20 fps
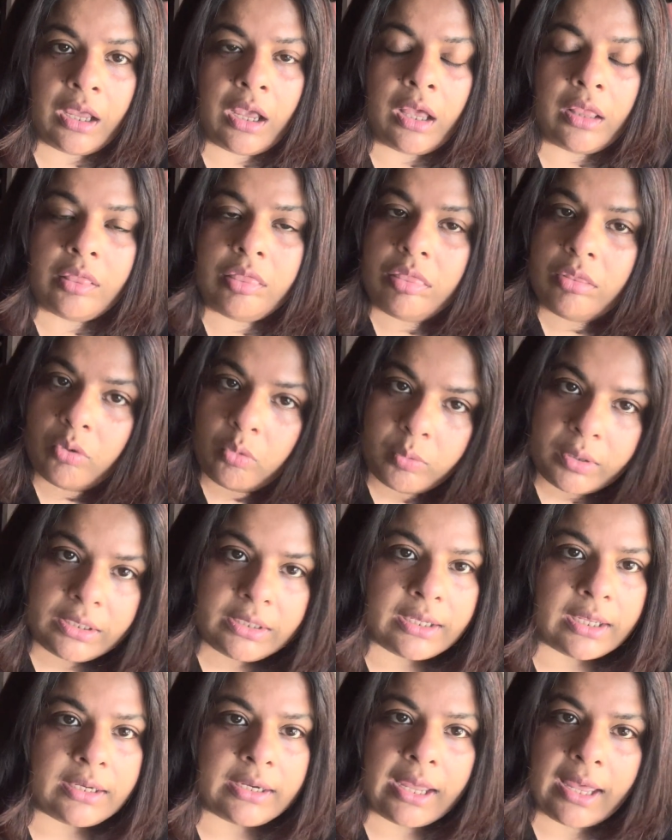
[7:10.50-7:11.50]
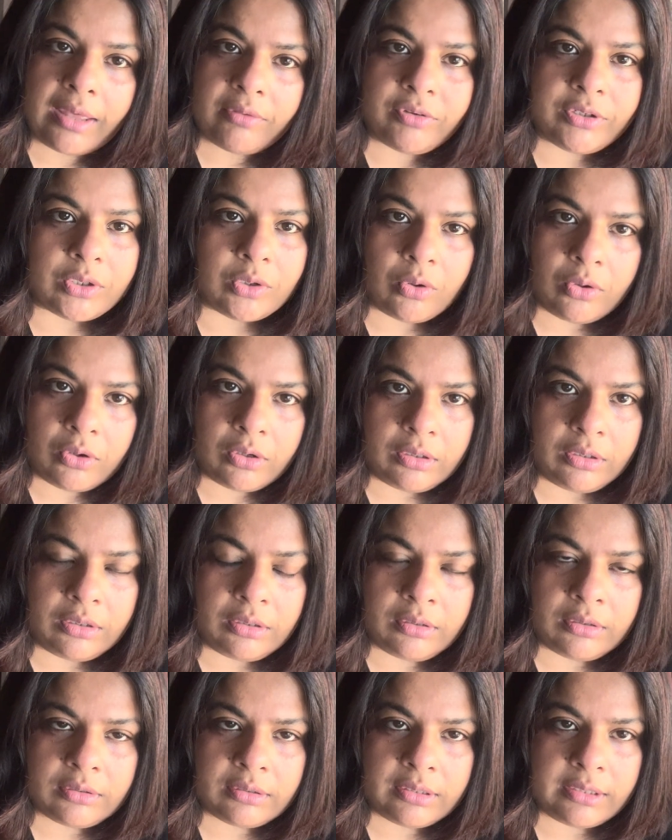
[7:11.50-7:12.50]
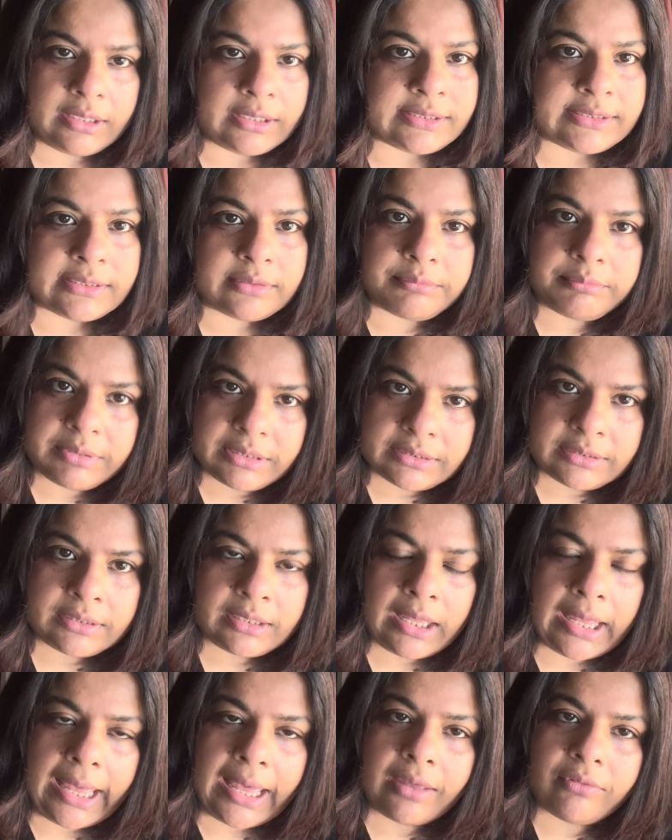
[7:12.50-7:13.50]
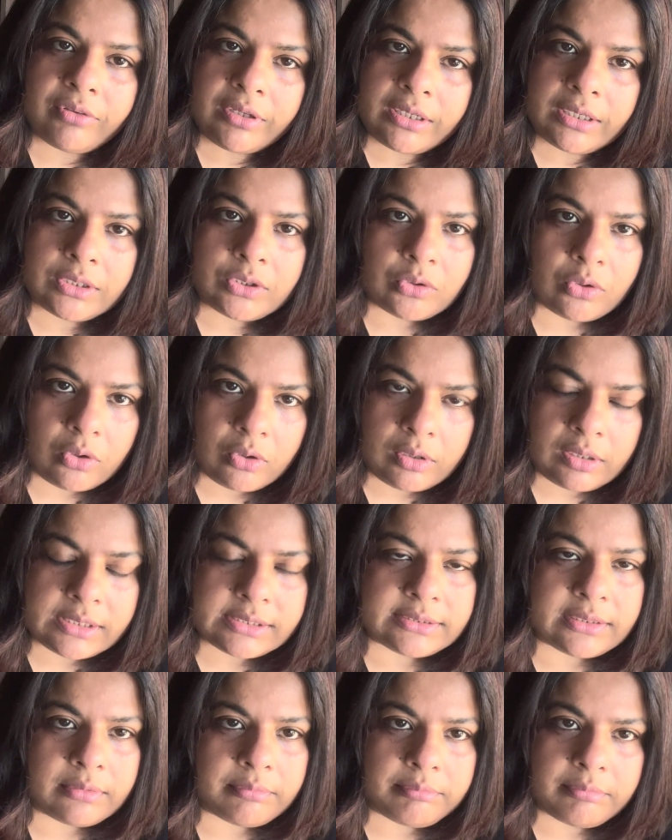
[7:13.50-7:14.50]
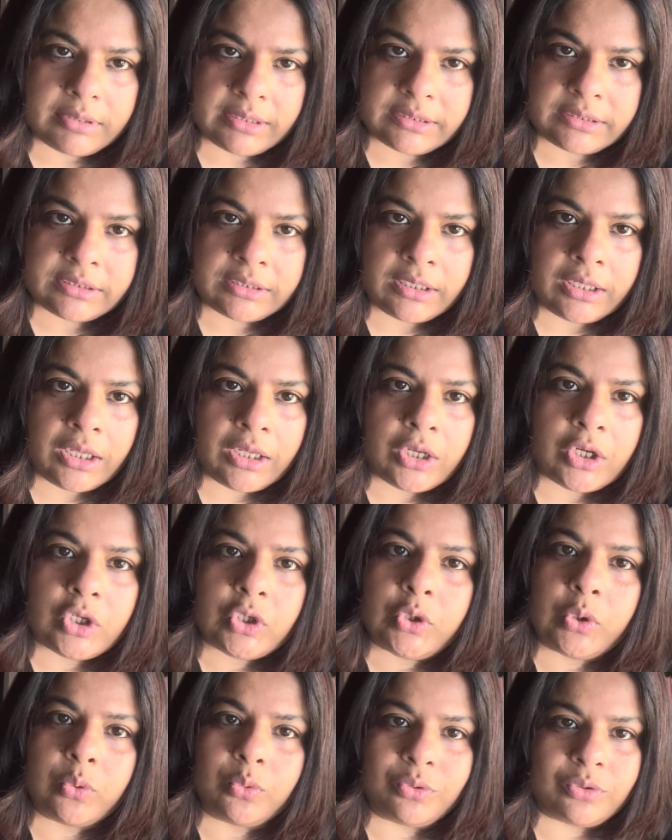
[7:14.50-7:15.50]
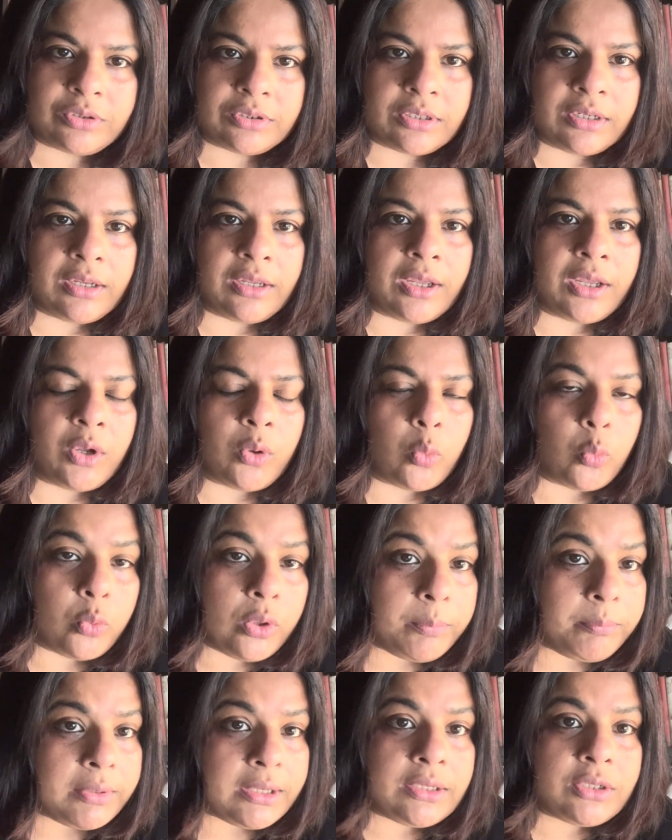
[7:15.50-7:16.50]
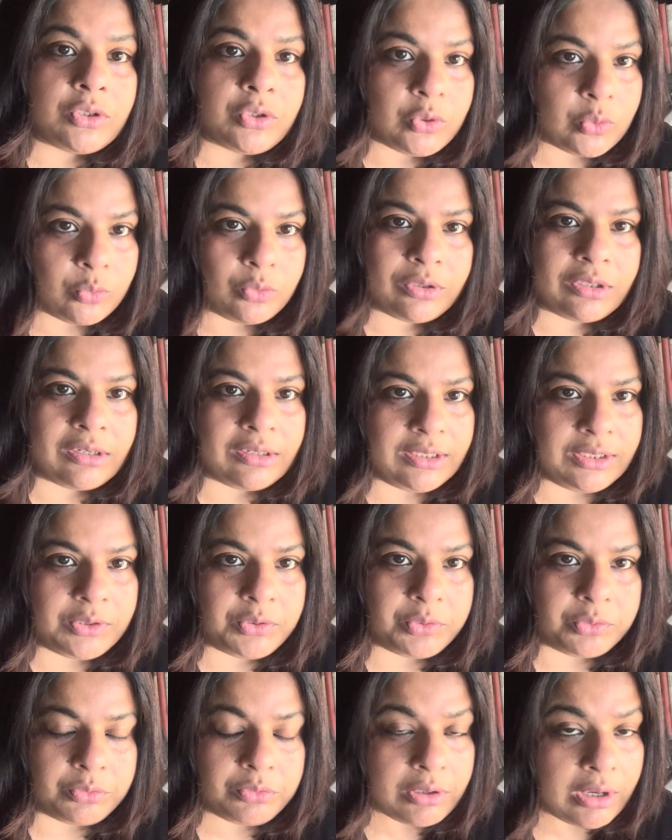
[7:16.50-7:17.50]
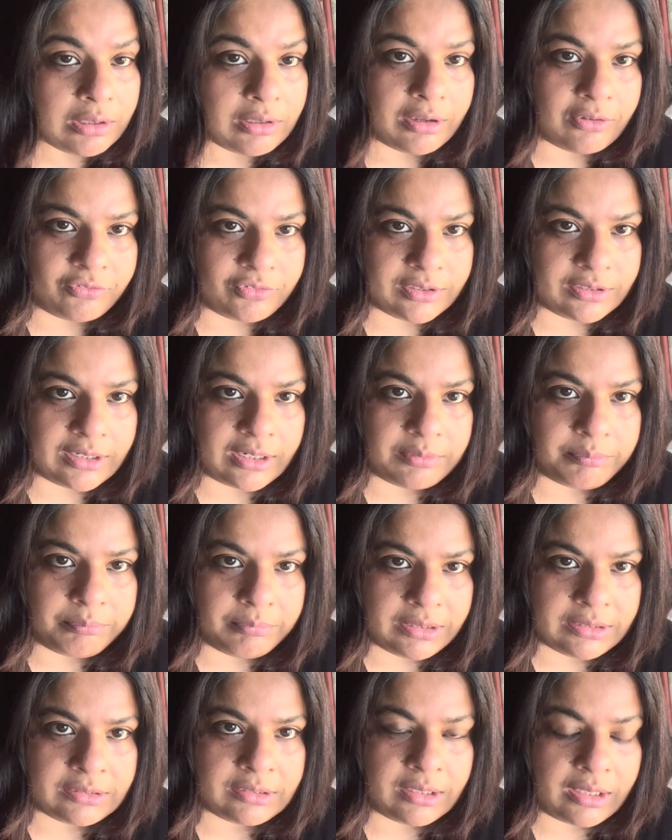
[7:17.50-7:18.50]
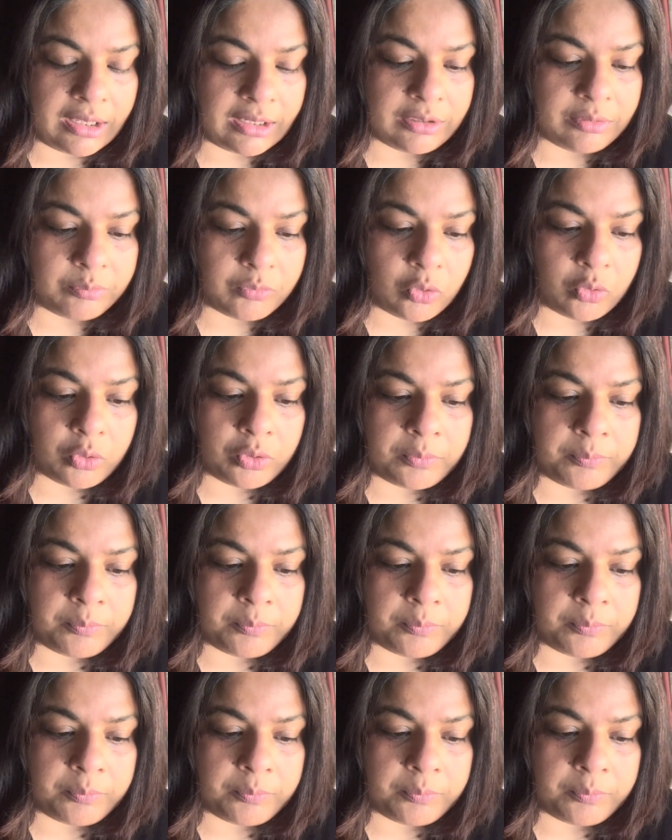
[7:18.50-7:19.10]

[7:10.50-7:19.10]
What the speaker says: No one can have it all. It's a myth. Having it all is a myth. Women don't need to run after that myth anymore.